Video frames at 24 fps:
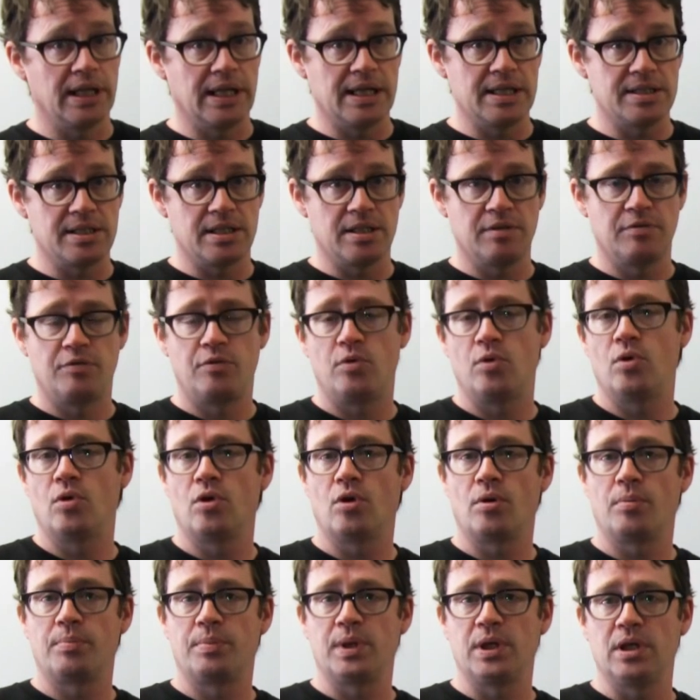easy
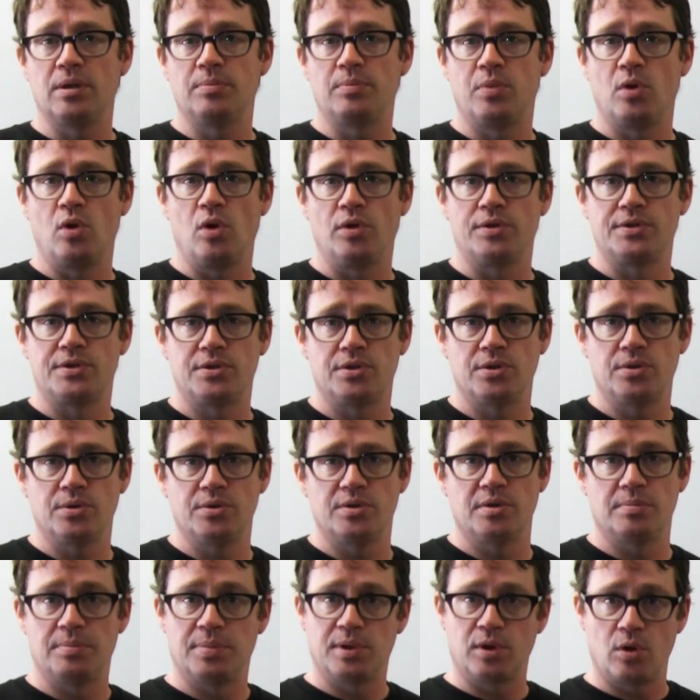for people to
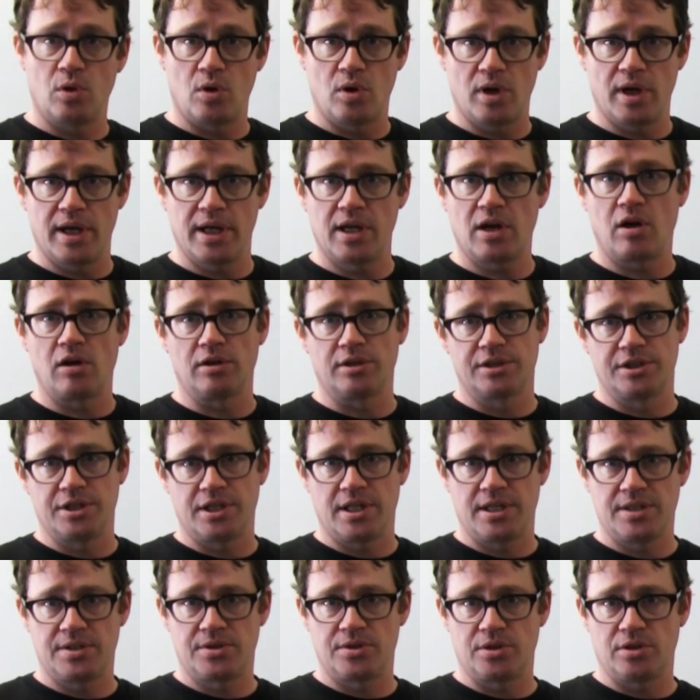deploy
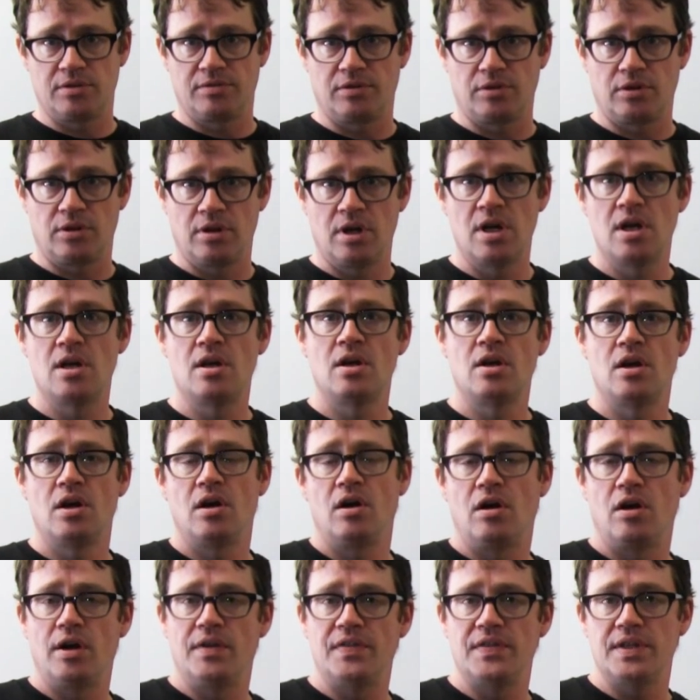ArcGIS server
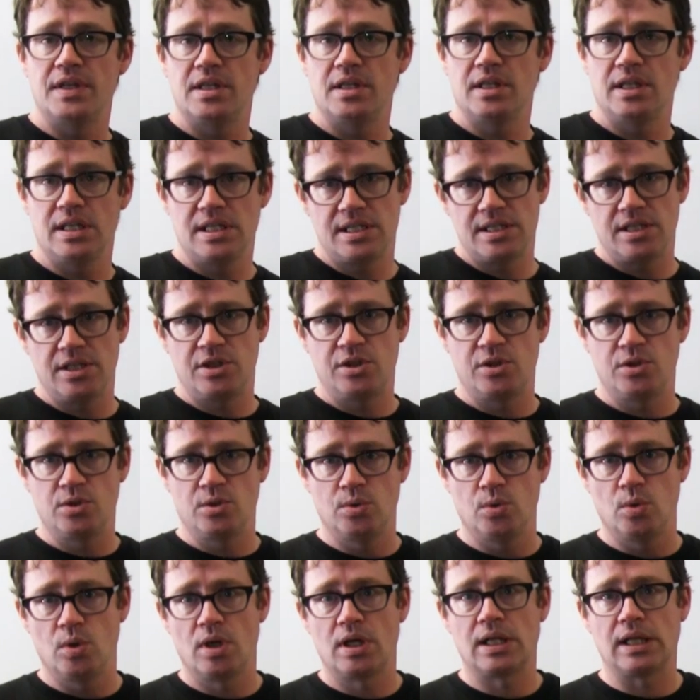on the
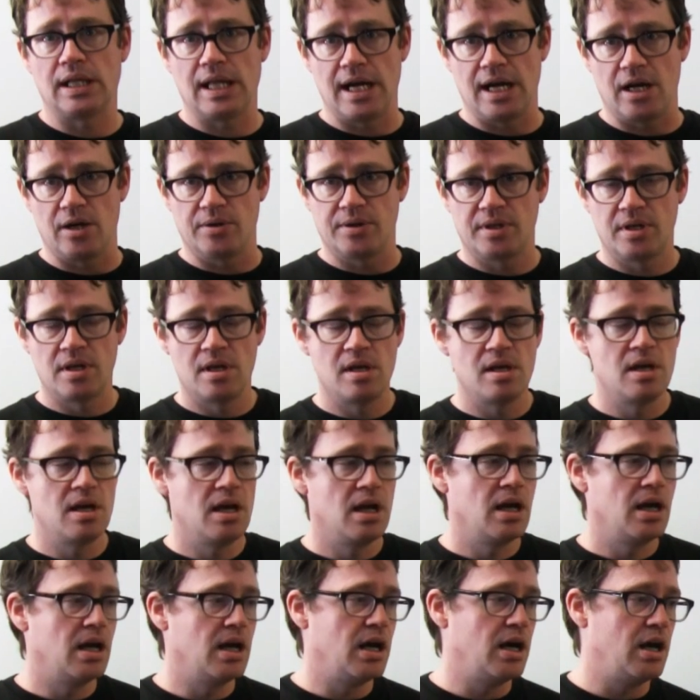EC2 cloud.
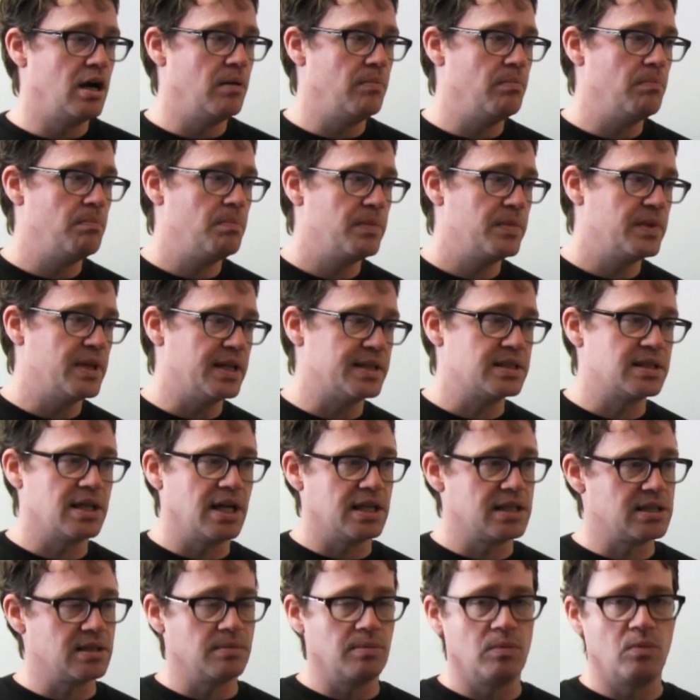It's
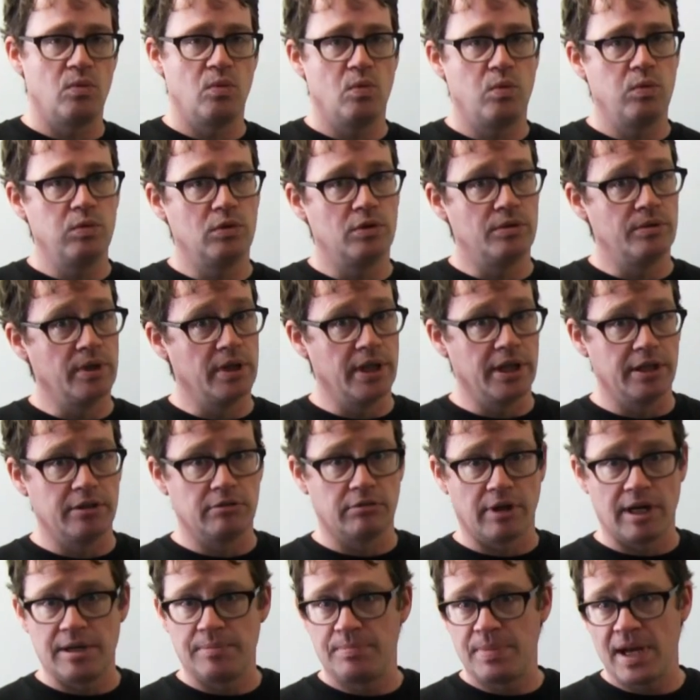got some really
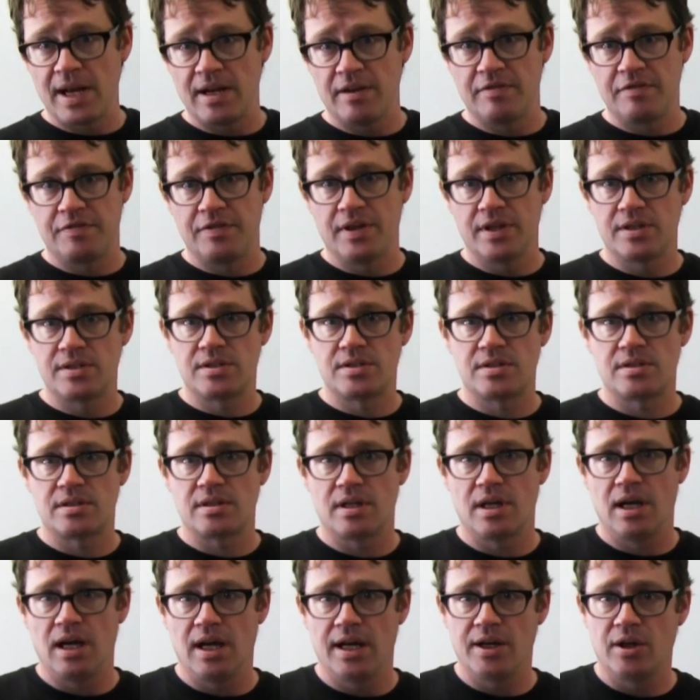great
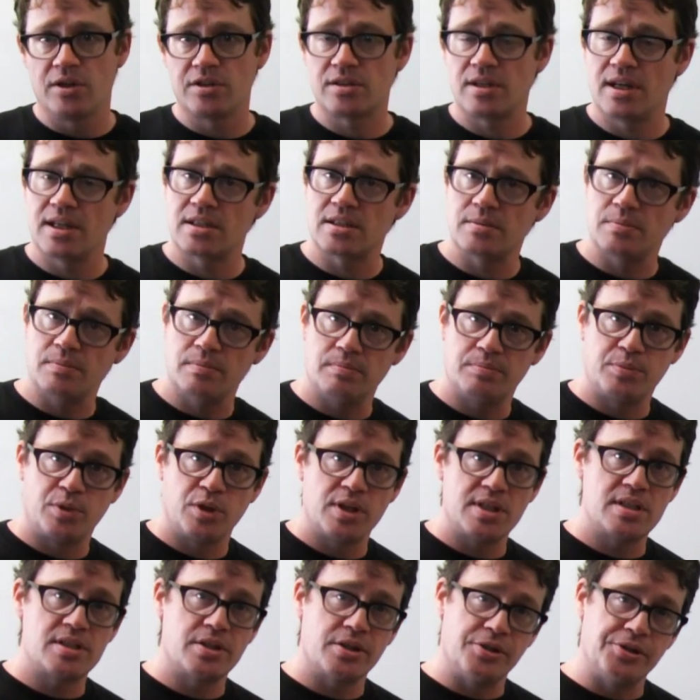benefits. It also has some
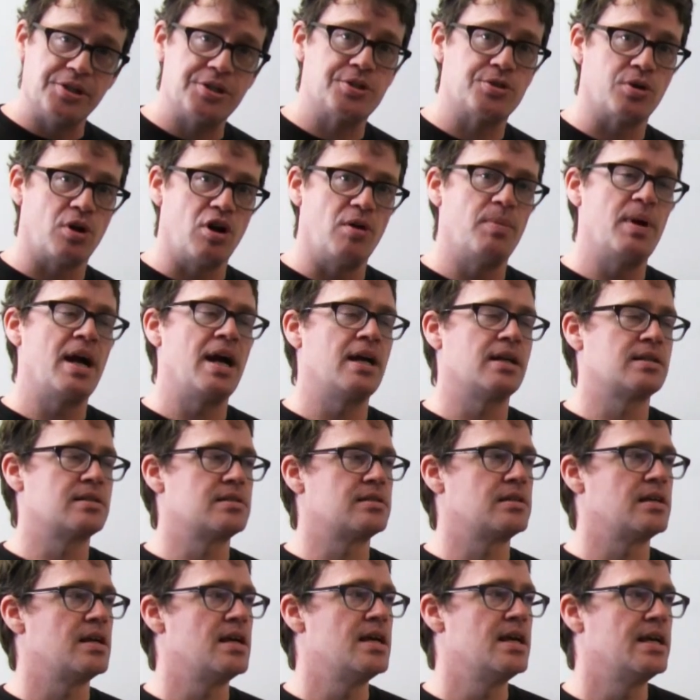pretty serious
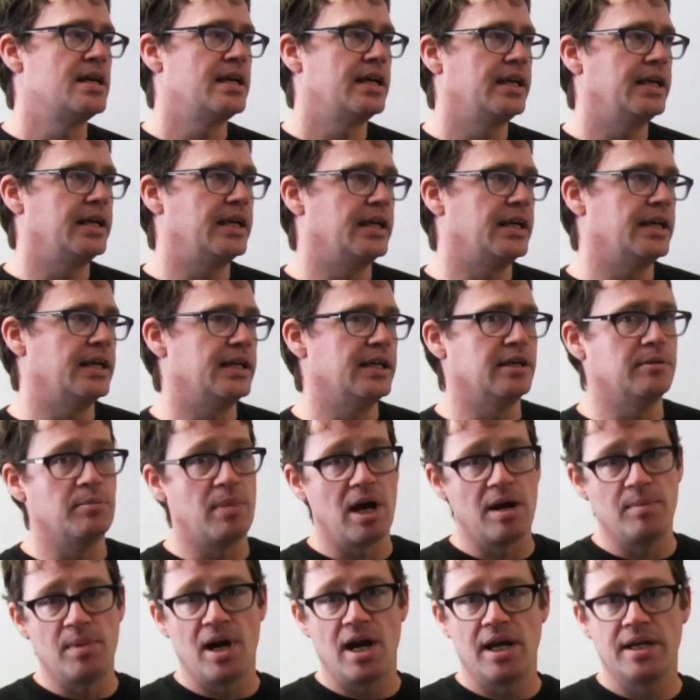drawbacks in
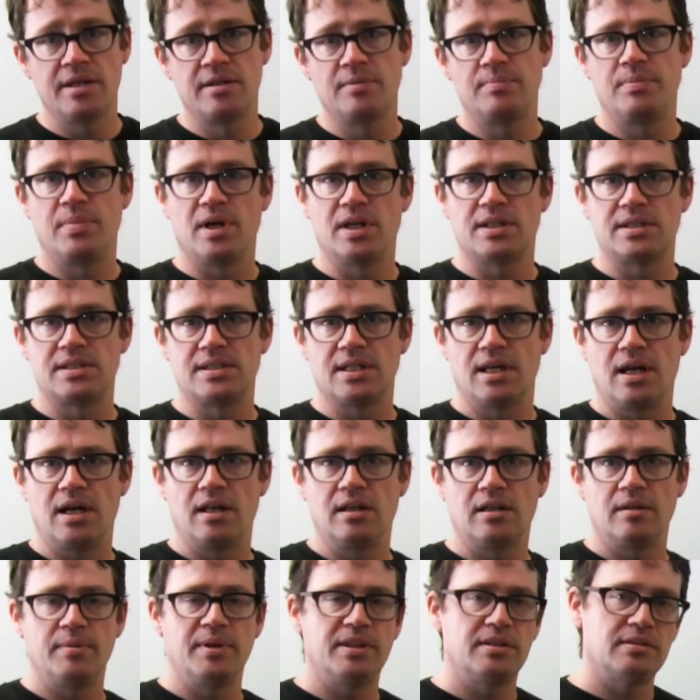my mind, but
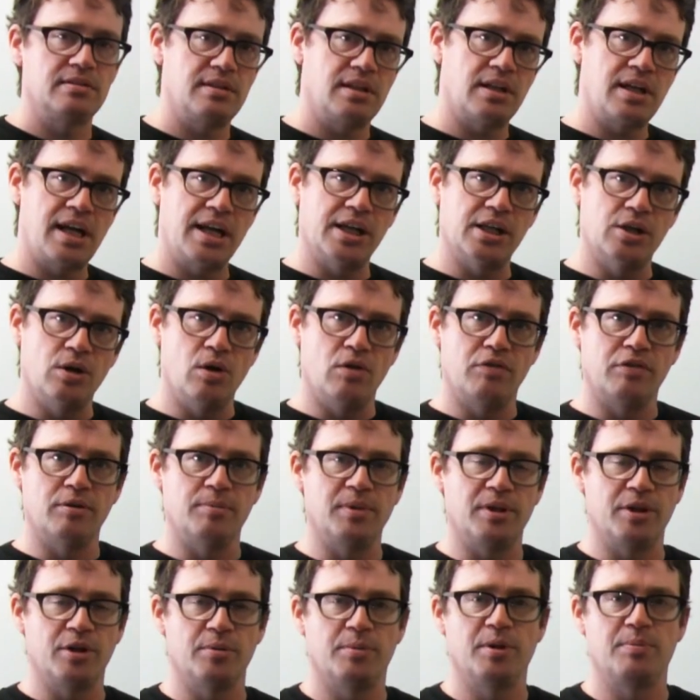let me kind of go over
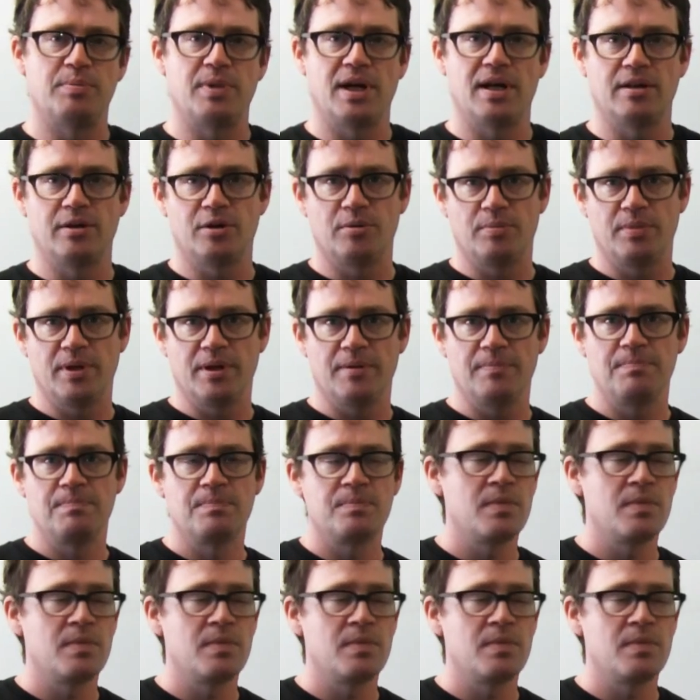them a little bit by a little bit.